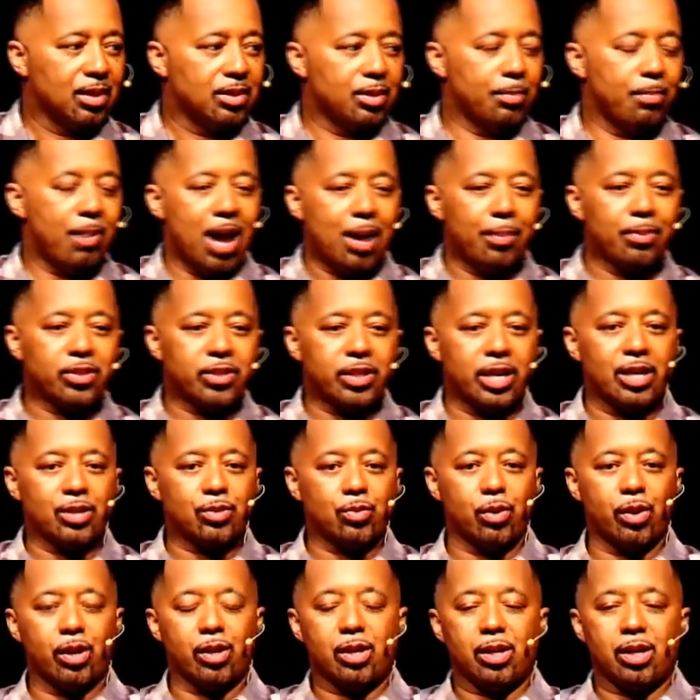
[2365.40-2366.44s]
The Bible says
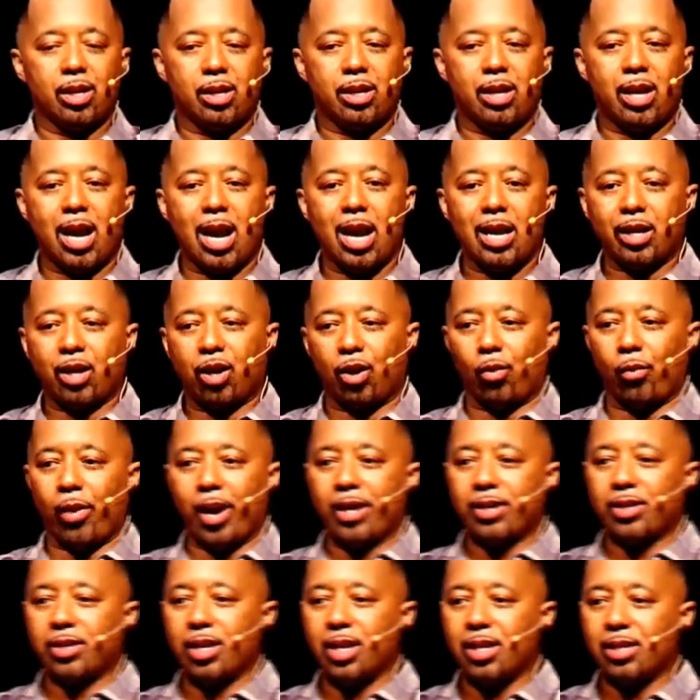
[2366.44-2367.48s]
when God
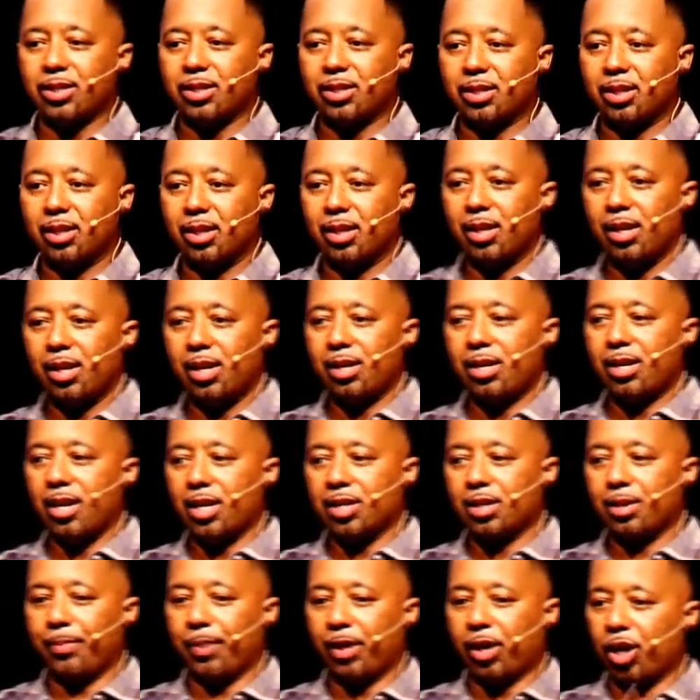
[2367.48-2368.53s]
corrects us, he
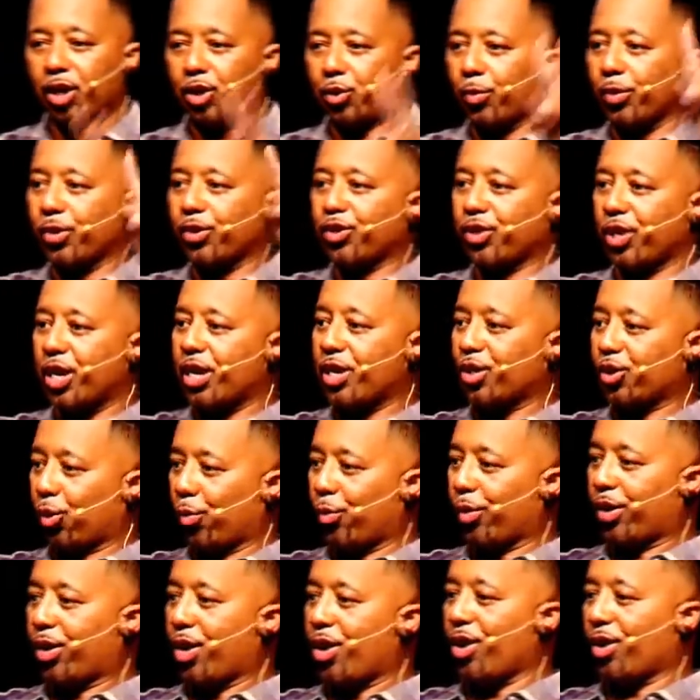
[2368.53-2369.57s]
does it because we're sons or
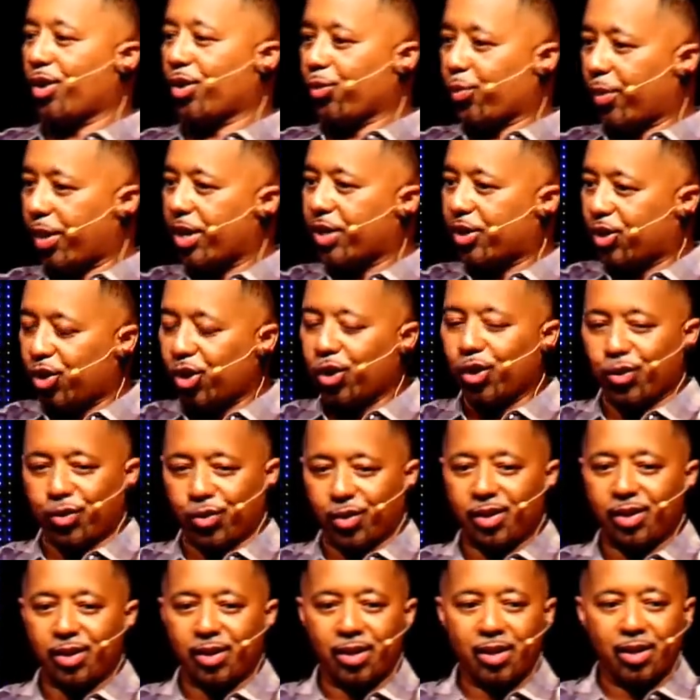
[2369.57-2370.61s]
we're daughters. We're his
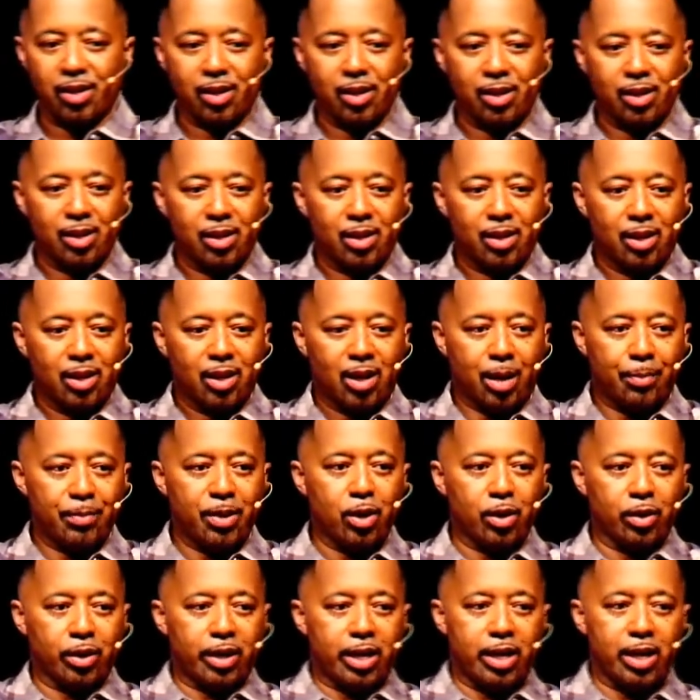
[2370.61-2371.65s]
children. How many
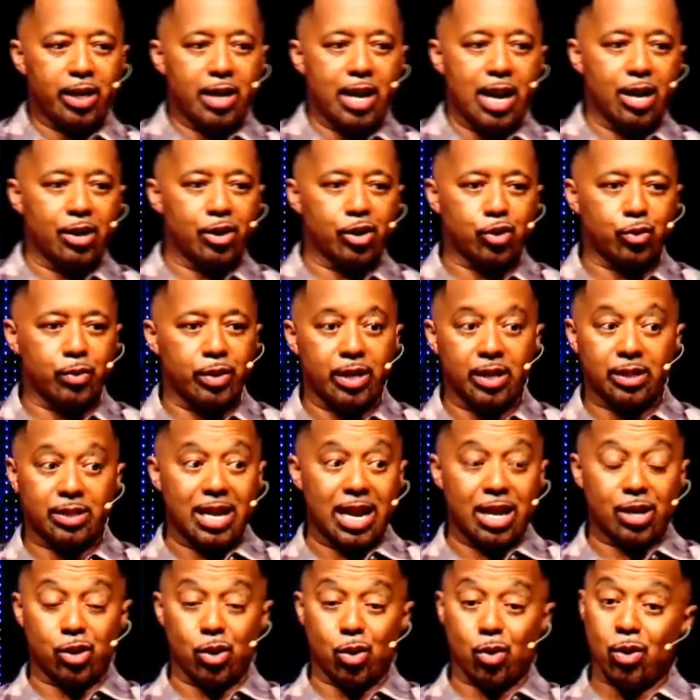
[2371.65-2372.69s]
know the kid down the street is
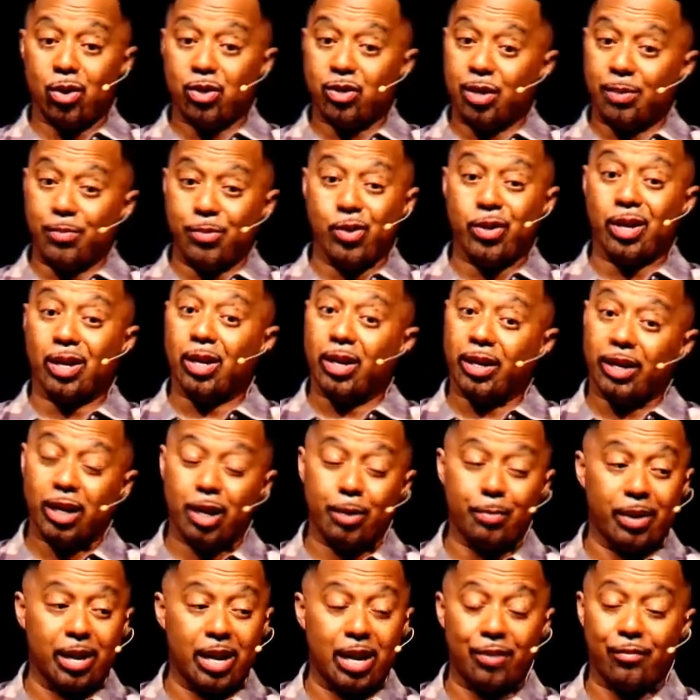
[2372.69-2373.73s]
not yours? I mean, you can look at
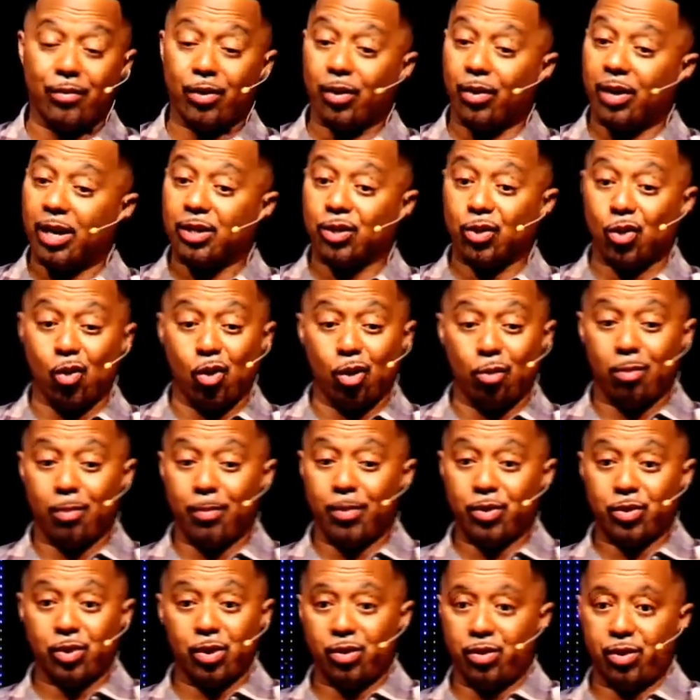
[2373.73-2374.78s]
their behavior and go, that's horrible,
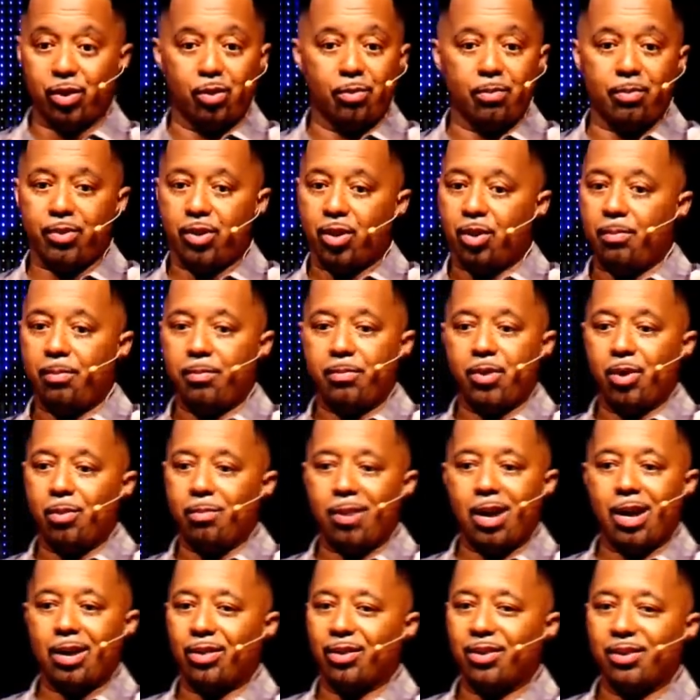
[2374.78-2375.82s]
but you, you, don't, you, don't, you don't
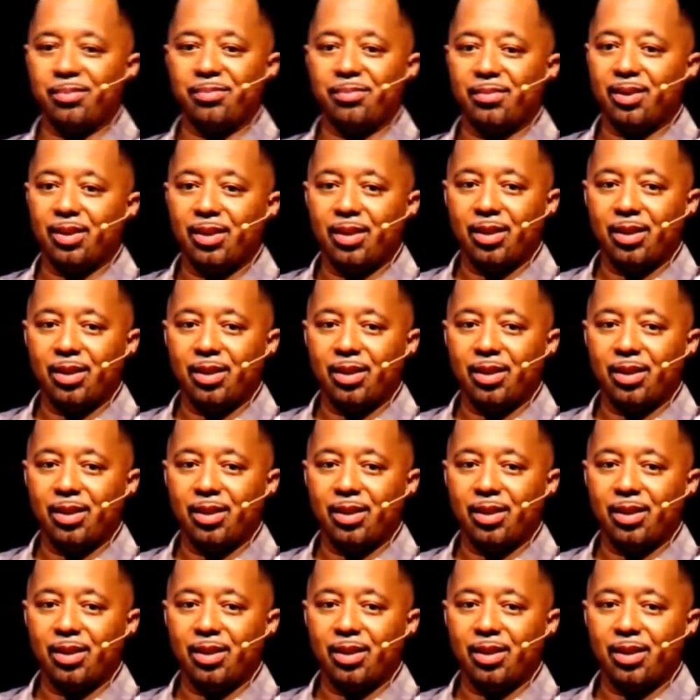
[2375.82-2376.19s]
bother them.